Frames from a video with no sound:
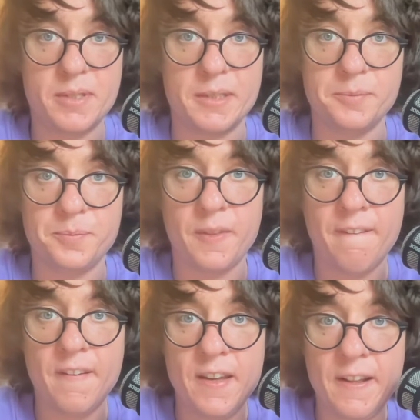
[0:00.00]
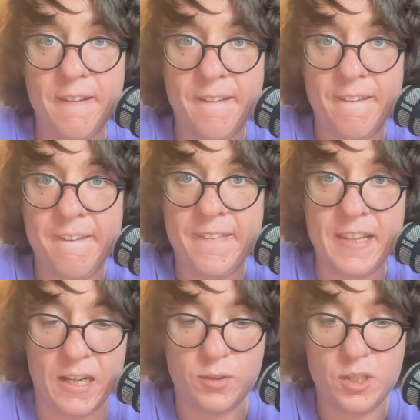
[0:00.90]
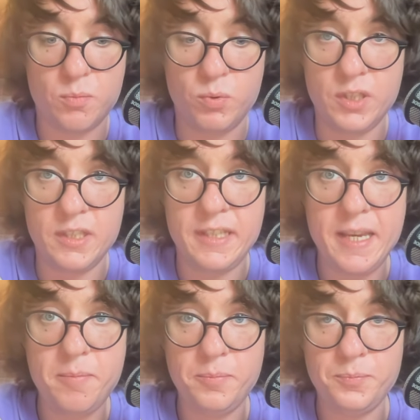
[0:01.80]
All right, let's define the props.